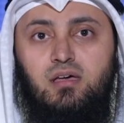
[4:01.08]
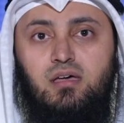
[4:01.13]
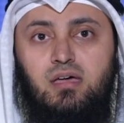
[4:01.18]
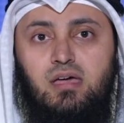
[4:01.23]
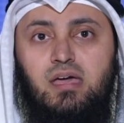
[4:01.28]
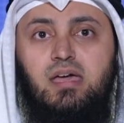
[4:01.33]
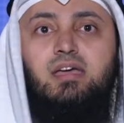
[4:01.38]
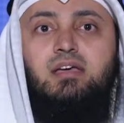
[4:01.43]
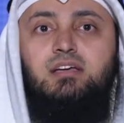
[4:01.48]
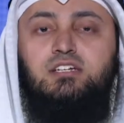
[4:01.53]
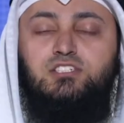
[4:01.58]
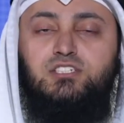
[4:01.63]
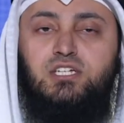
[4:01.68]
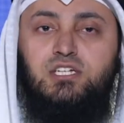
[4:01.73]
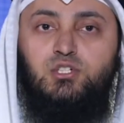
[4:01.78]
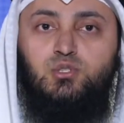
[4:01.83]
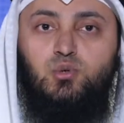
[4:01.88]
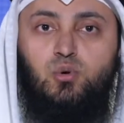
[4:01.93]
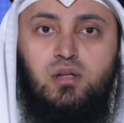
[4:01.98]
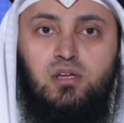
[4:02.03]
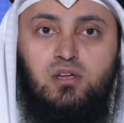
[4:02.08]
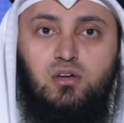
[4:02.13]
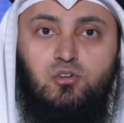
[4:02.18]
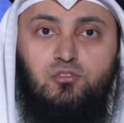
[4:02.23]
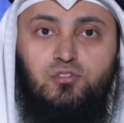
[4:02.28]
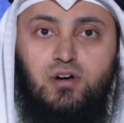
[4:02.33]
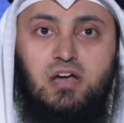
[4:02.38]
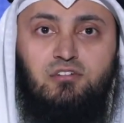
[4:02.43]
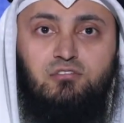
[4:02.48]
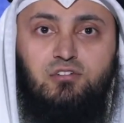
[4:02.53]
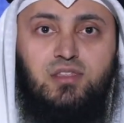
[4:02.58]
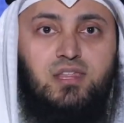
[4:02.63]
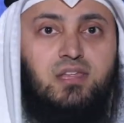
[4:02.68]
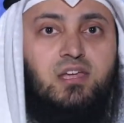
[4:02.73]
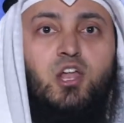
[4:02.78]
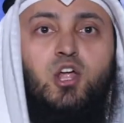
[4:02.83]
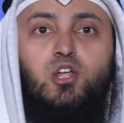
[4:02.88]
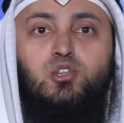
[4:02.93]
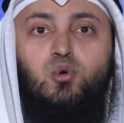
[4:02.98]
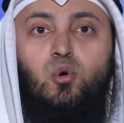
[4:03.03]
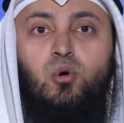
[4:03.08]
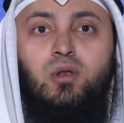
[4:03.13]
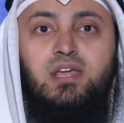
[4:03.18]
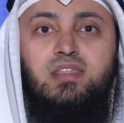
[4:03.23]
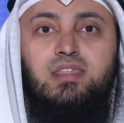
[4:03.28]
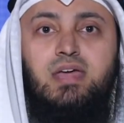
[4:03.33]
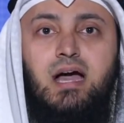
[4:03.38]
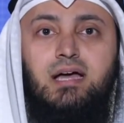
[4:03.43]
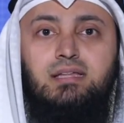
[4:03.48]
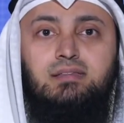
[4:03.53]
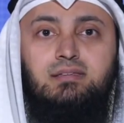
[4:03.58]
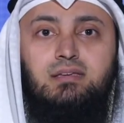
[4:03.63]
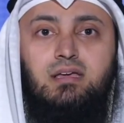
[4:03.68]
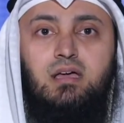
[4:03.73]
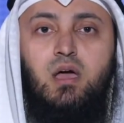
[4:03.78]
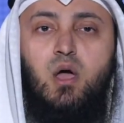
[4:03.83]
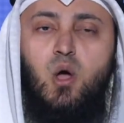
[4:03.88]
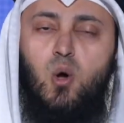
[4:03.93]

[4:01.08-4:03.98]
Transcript: He is controlling over everything, and not only that,